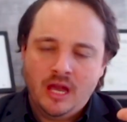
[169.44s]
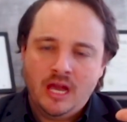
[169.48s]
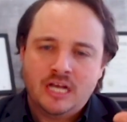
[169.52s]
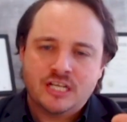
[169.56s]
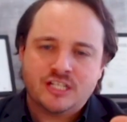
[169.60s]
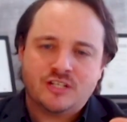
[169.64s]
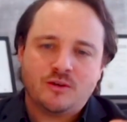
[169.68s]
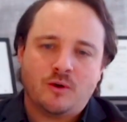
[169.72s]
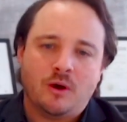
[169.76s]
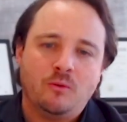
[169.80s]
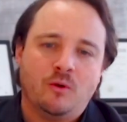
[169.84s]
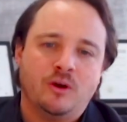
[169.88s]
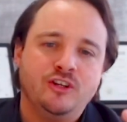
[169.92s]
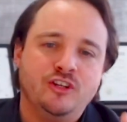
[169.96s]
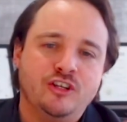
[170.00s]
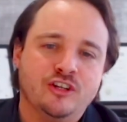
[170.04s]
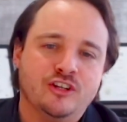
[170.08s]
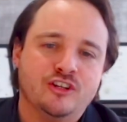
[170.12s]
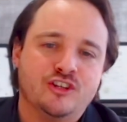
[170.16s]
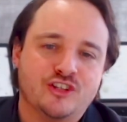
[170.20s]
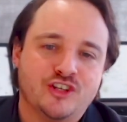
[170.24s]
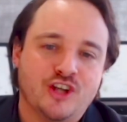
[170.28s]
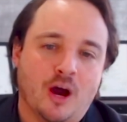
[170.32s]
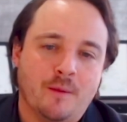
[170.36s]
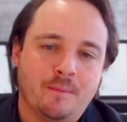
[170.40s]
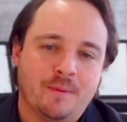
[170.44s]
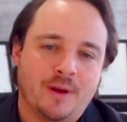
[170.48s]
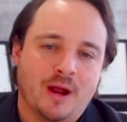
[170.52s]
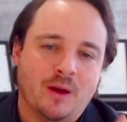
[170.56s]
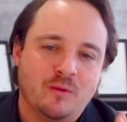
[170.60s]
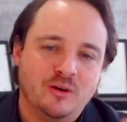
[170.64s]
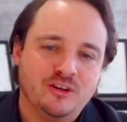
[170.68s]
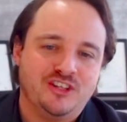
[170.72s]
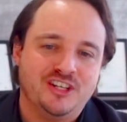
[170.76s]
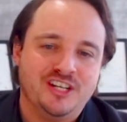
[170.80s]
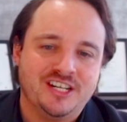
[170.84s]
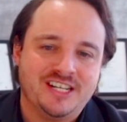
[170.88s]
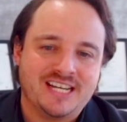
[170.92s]
So I want you to stop and I
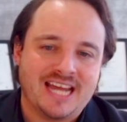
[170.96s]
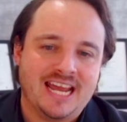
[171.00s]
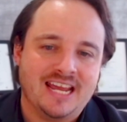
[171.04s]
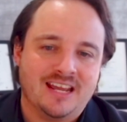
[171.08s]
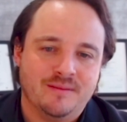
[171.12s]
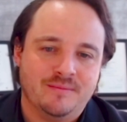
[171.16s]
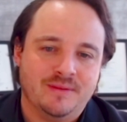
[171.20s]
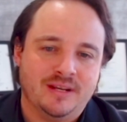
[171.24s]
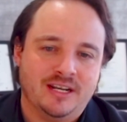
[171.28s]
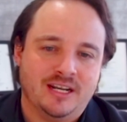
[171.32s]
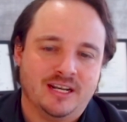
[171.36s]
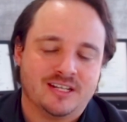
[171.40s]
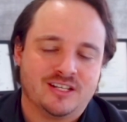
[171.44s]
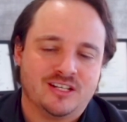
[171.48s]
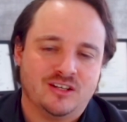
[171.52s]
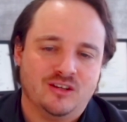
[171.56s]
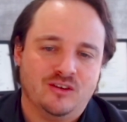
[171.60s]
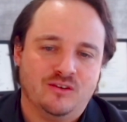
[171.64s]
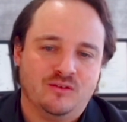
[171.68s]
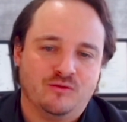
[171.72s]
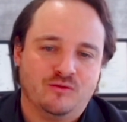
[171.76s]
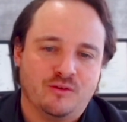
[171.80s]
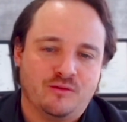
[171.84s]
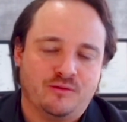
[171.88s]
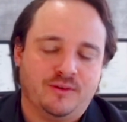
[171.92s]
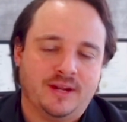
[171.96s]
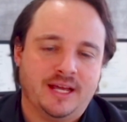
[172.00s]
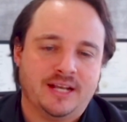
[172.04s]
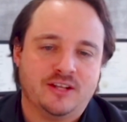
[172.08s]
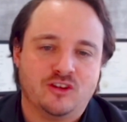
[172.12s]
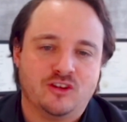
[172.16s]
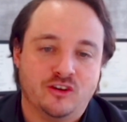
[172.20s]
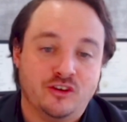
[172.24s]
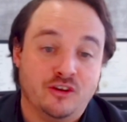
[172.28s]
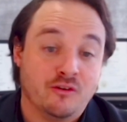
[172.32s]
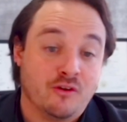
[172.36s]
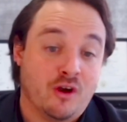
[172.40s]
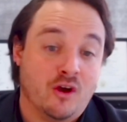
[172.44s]
want you to take a minute to reflect
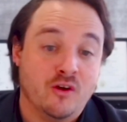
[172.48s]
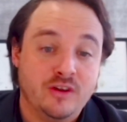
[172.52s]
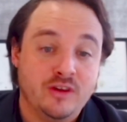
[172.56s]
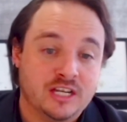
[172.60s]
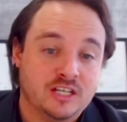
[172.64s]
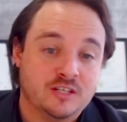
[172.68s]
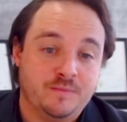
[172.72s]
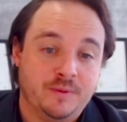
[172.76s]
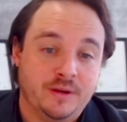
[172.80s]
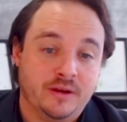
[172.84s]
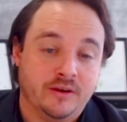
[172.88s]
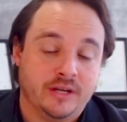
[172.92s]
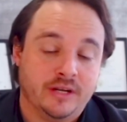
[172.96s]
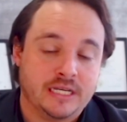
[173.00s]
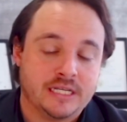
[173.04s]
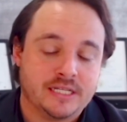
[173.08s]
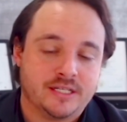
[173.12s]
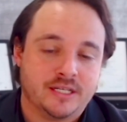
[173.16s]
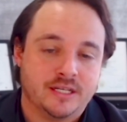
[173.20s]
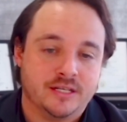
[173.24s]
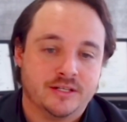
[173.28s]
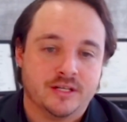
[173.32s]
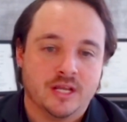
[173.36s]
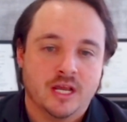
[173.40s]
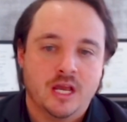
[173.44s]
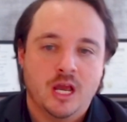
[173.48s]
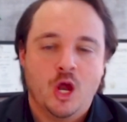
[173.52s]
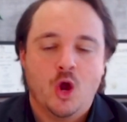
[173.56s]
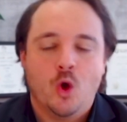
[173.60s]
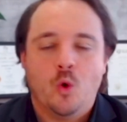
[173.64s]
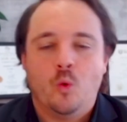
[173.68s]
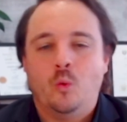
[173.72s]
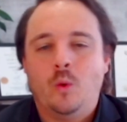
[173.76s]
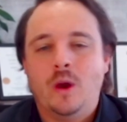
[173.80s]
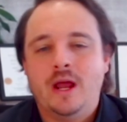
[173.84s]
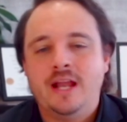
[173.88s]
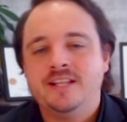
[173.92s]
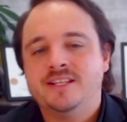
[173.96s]
on your own experiences.
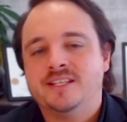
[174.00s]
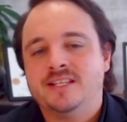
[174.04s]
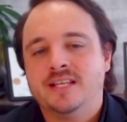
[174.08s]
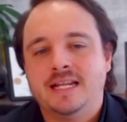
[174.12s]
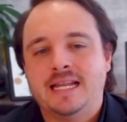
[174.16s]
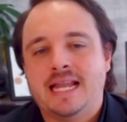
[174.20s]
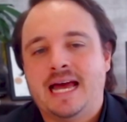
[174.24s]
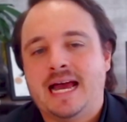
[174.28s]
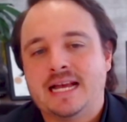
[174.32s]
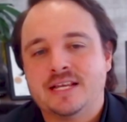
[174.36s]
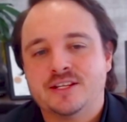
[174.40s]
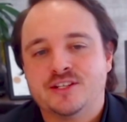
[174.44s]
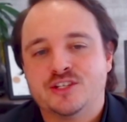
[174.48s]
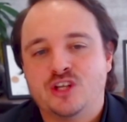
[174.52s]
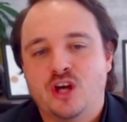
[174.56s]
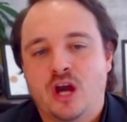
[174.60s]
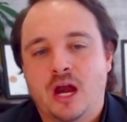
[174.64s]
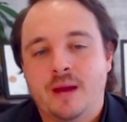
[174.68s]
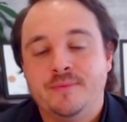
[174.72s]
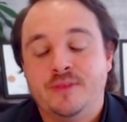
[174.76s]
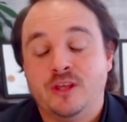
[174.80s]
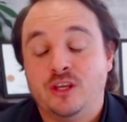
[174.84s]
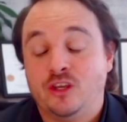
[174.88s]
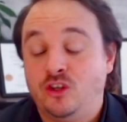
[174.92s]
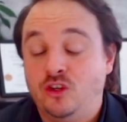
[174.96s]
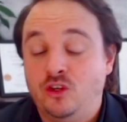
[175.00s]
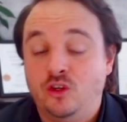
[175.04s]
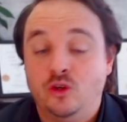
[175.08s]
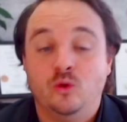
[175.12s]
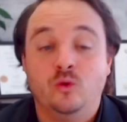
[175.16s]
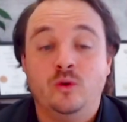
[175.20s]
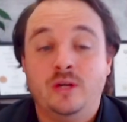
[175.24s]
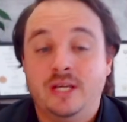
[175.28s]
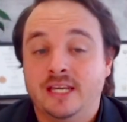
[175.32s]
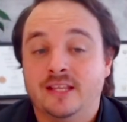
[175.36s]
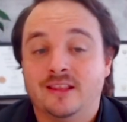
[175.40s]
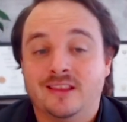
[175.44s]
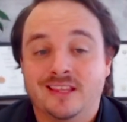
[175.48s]
When's the last time that
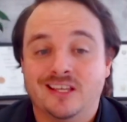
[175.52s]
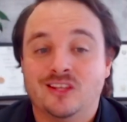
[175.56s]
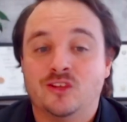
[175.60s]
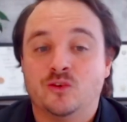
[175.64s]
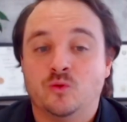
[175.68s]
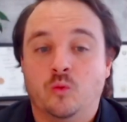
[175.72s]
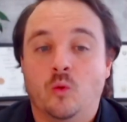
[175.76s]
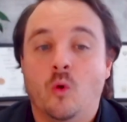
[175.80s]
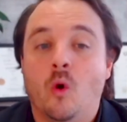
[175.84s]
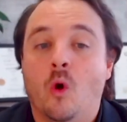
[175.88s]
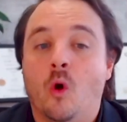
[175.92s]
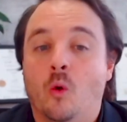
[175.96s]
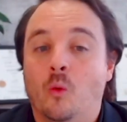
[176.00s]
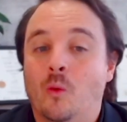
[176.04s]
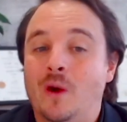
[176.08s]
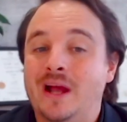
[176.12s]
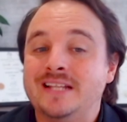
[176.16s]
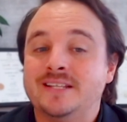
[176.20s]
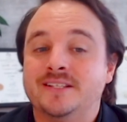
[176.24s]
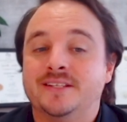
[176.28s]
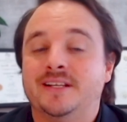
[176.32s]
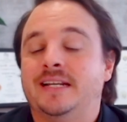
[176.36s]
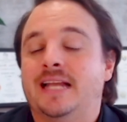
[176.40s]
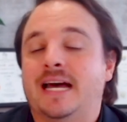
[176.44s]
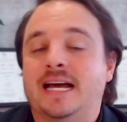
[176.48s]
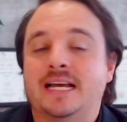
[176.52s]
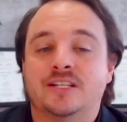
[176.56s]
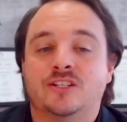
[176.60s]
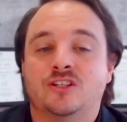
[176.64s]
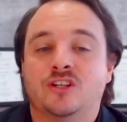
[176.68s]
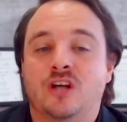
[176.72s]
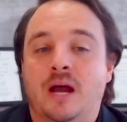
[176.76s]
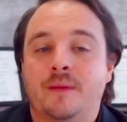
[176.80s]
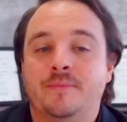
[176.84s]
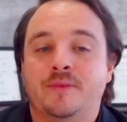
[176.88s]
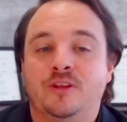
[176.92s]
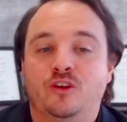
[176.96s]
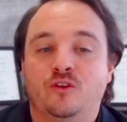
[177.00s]
you hit this wall? When's the last
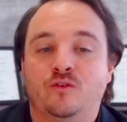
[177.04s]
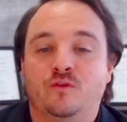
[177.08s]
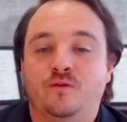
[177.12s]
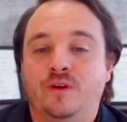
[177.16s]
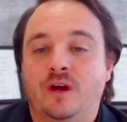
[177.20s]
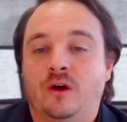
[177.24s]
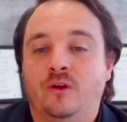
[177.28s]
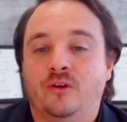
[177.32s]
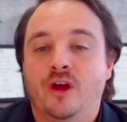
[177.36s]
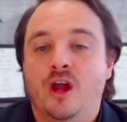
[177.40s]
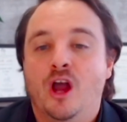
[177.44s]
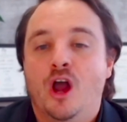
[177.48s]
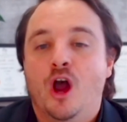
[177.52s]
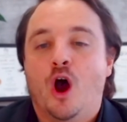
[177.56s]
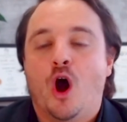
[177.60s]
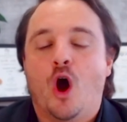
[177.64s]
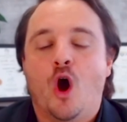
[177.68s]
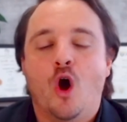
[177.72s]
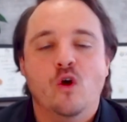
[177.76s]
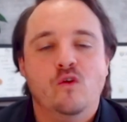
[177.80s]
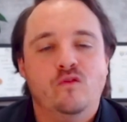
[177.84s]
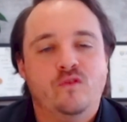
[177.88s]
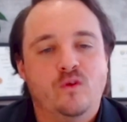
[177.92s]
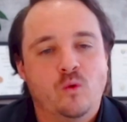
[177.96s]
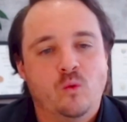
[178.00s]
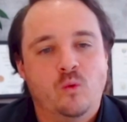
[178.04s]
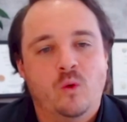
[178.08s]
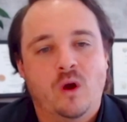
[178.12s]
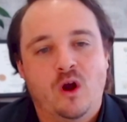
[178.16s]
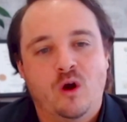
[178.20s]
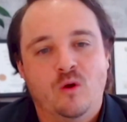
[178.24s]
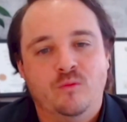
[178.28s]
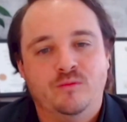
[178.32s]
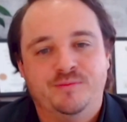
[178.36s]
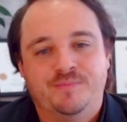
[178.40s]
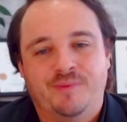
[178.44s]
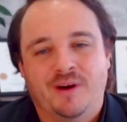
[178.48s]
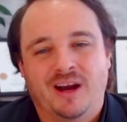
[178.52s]
time that you felt
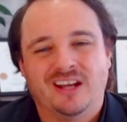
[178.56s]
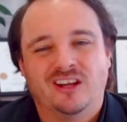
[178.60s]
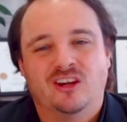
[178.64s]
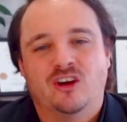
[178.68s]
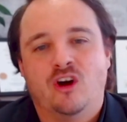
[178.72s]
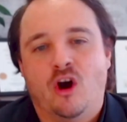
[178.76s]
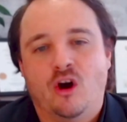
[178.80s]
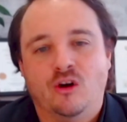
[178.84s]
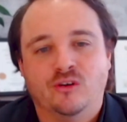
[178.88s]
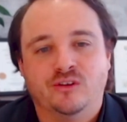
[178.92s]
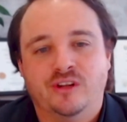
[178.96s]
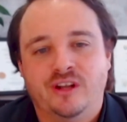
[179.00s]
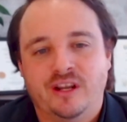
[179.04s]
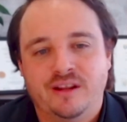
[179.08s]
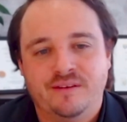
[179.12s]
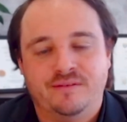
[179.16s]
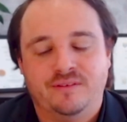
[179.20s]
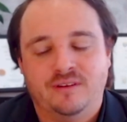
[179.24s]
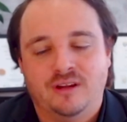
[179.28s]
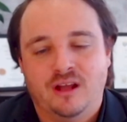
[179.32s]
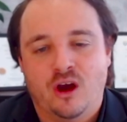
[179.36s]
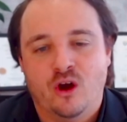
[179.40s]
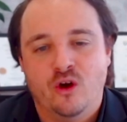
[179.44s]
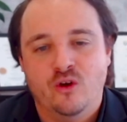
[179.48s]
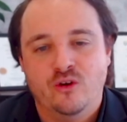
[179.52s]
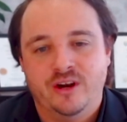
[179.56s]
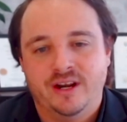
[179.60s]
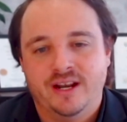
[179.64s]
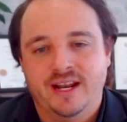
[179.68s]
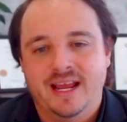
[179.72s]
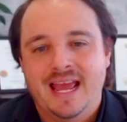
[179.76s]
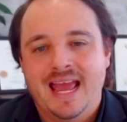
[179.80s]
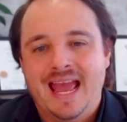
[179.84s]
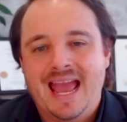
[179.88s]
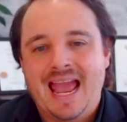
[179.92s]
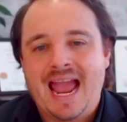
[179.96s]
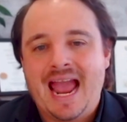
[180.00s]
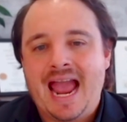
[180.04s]
overwhelmed by cognitive load, and
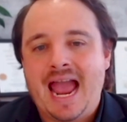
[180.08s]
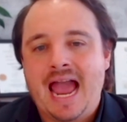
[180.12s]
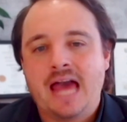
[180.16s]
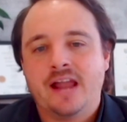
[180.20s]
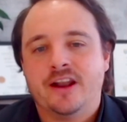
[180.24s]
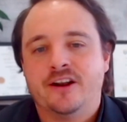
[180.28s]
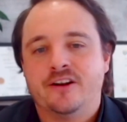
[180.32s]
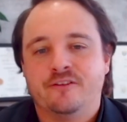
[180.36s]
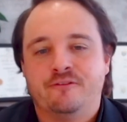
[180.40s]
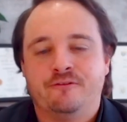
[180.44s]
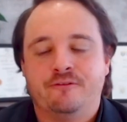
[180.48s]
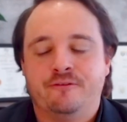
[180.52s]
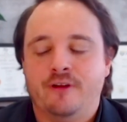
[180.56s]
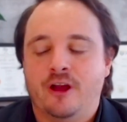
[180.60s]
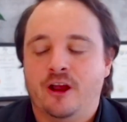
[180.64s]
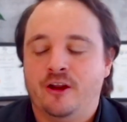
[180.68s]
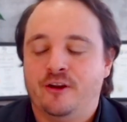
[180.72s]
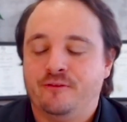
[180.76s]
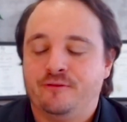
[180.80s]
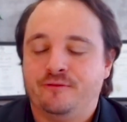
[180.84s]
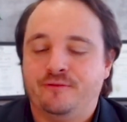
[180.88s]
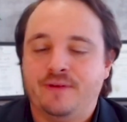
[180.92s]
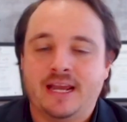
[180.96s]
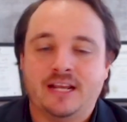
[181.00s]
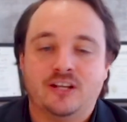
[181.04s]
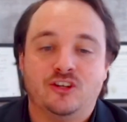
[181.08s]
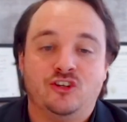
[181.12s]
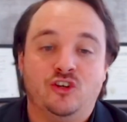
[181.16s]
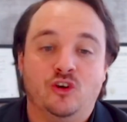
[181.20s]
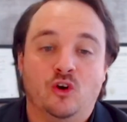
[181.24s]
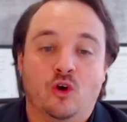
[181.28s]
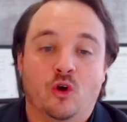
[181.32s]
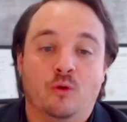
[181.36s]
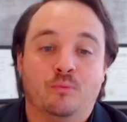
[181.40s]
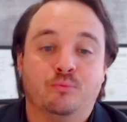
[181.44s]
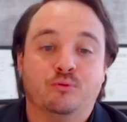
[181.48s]
how did it affect your